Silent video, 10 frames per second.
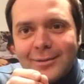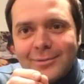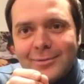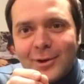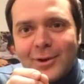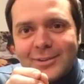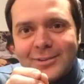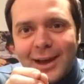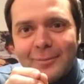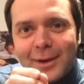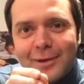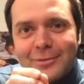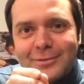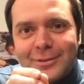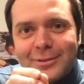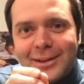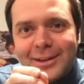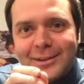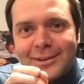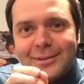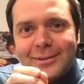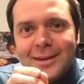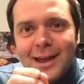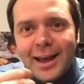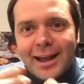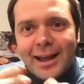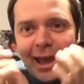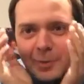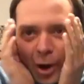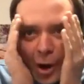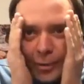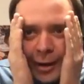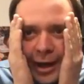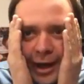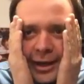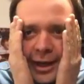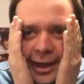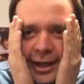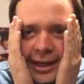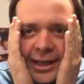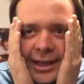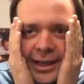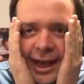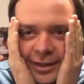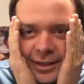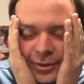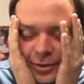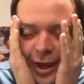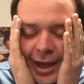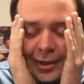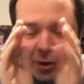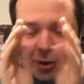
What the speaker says: Look at Sam laughing, right? And I came home and the cat I had it on the